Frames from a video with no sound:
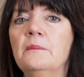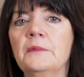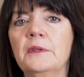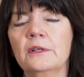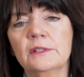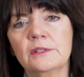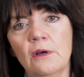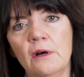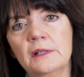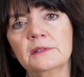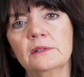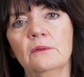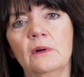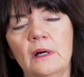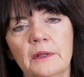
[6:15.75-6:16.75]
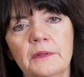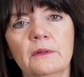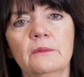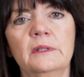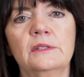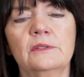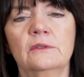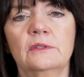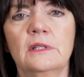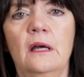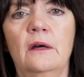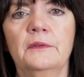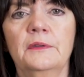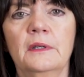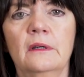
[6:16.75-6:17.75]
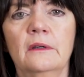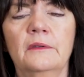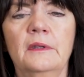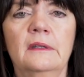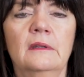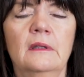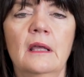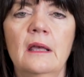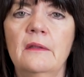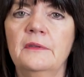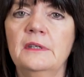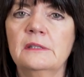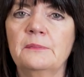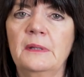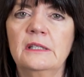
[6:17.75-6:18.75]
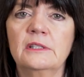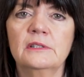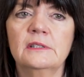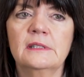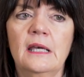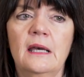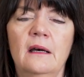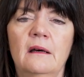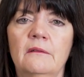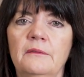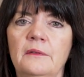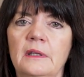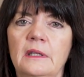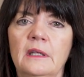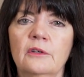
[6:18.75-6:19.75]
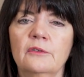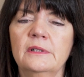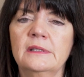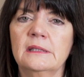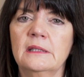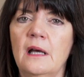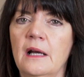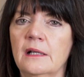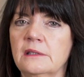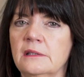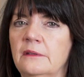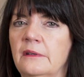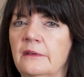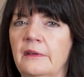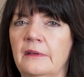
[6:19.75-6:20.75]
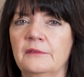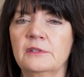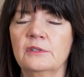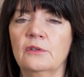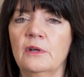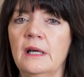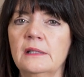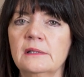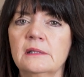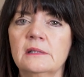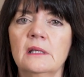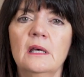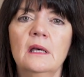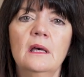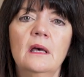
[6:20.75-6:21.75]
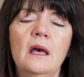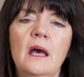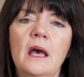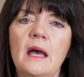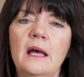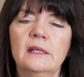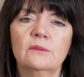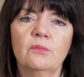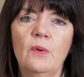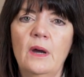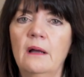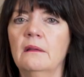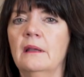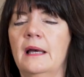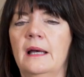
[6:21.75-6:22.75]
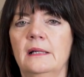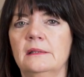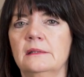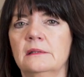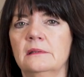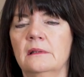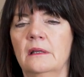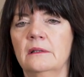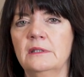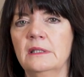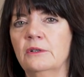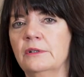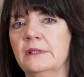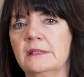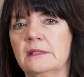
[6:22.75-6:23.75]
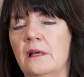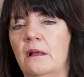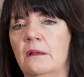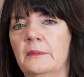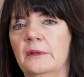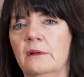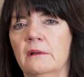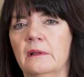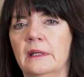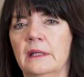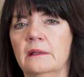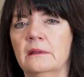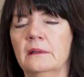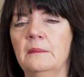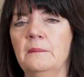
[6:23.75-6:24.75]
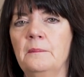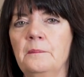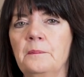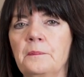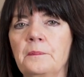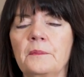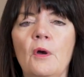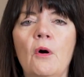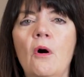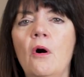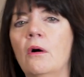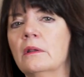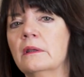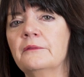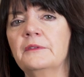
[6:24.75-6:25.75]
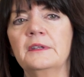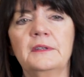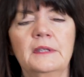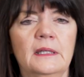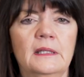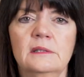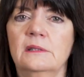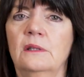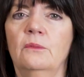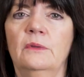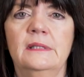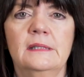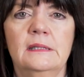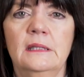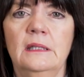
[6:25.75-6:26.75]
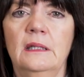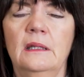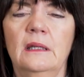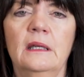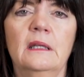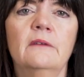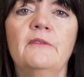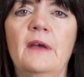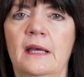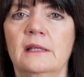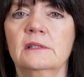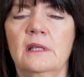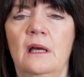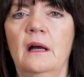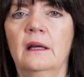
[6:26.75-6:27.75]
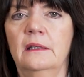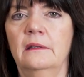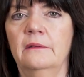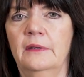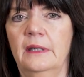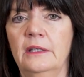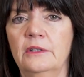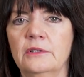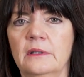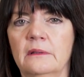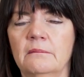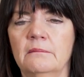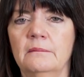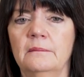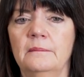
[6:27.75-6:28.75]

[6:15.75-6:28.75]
There is also other research out there that these patients have an increase in oxidative stress as well as decreased telomere length. All of the things that we see in advanced cognitive aging.